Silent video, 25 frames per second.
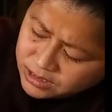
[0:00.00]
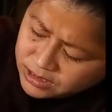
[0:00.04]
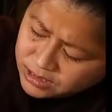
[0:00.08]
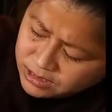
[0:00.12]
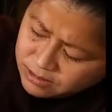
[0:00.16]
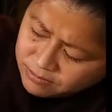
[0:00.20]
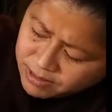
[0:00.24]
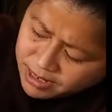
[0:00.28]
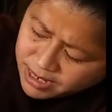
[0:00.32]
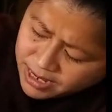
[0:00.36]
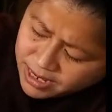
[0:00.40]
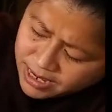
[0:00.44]

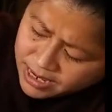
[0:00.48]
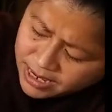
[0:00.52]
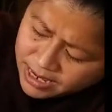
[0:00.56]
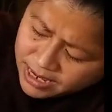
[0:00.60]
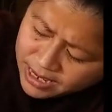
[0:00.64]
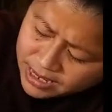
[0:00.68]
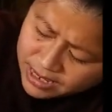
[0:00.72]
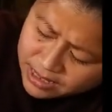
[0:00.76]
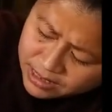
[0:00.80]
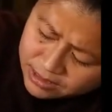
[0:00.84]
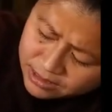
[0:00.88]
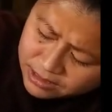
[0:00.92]
in my
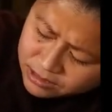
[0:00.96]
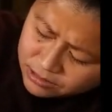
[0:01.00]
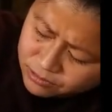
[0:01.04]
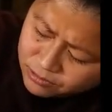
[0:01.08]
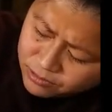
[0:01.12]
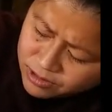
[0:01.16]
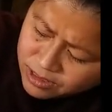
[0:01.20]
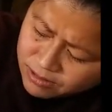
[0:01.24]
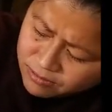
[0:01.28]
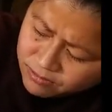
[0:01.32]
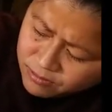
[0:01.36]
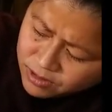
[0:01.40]
hands
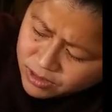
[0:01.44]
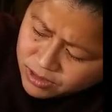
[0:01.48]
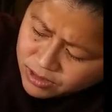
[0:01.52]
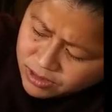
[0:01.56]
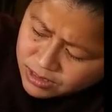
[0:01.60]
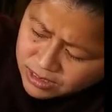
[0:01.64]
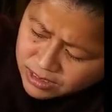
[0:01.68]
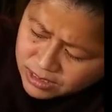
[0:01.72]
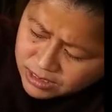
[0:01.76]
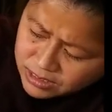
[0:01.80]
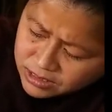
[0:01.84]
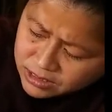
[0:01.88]
when I'm
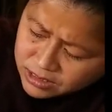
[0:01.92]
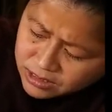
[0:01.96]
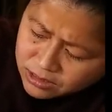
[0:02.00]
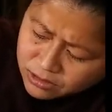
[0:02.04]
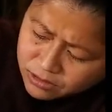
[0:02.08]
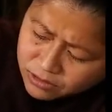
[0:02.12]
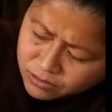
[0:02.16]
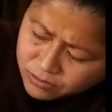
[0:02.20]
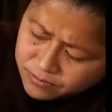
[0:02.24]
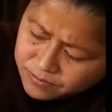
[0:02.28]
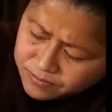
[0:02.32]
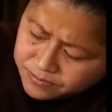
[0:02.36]
cooking.
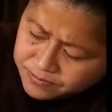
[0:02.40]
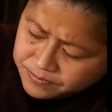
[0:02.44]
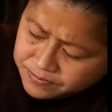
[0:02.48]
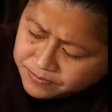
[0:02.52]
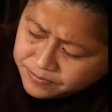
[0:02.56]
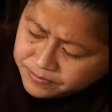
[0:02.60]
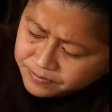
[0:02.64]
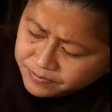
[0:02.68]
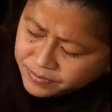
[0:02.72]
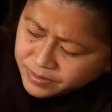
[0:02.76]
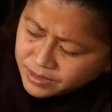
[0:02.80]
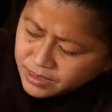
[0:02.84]
So
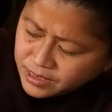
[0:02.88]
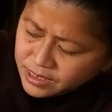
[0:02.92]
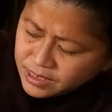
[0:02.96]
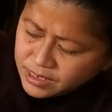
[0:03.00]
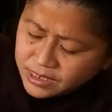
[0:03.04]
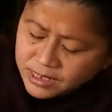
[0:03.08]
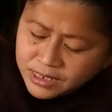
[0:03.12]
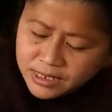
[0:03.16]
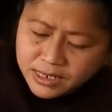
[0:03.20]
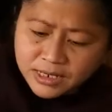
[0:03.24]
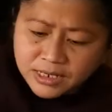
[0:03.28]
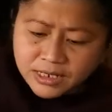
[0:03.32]

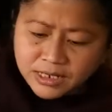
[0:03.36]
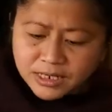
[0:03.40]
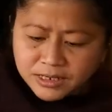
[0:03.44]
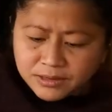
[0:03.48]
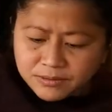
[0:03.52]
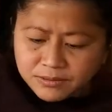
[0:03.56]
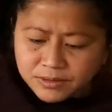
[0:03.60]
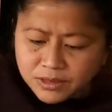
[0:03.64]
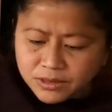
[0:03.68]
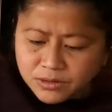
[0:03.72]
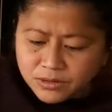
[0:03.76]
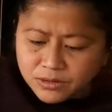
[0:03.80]
here
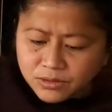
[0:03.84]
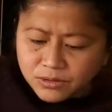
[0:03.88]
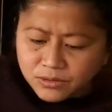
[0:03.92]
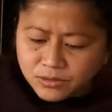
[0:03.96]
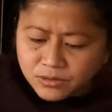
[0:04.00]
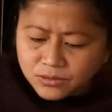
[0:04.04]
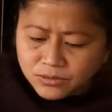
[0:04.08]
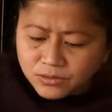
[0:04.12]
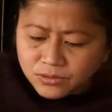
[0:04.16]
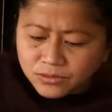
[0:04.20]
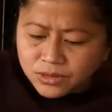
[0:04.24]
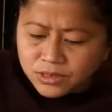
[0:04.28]
we
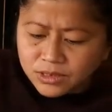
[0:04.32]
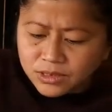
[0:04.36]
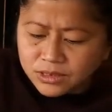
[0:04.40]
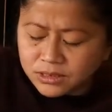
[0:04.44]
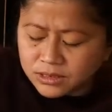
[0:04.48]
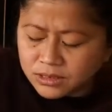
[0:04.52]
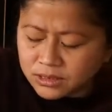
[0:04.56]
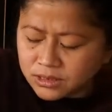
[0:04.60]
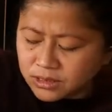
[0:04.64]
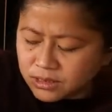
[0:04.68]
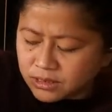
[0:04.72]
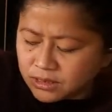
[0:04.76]
go.
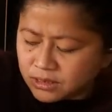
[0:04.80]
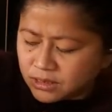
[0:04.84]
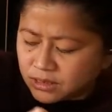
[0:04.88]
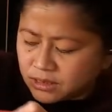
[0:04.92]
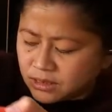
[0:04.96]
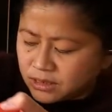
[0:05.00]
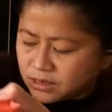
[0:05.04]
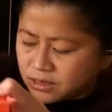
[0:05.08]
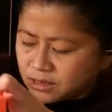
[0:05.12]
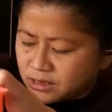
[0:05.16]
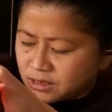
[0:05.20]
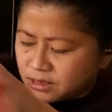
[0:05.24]

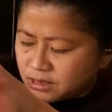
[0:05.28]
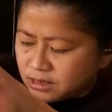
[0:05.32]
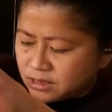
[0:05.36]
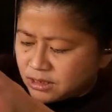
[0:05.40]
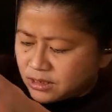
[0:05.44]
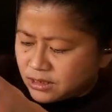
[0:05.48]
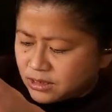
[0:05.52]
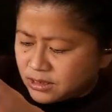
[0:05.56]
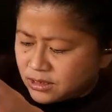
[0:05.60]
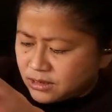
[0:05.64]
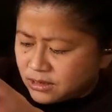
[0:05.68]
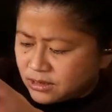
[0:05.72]

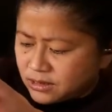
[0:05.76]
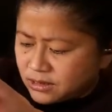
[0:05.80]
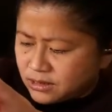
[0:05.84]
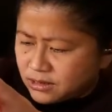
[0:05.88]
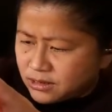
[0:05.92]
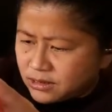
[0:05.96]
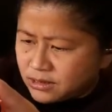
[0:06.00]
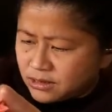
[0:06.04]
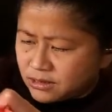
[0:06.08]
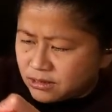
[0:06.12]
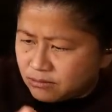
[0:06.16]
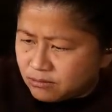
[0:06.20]

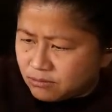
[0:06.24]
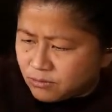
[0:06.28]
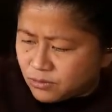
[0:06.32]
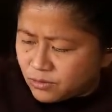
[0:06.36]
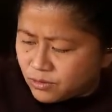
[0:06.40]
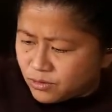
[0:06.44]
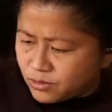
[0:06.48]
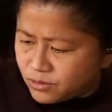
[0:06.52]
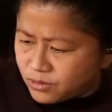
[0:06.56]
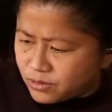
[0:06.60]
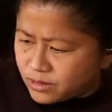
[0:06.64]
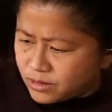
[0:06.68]
Some
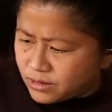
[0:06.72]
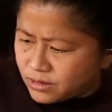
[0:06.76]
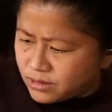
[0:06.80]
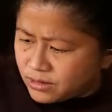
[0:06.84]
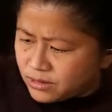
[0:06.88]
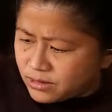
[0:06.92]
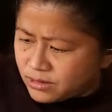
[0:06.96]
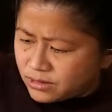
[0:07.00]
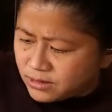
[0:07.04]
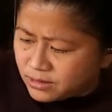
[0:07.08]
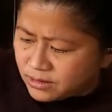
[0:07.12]
more.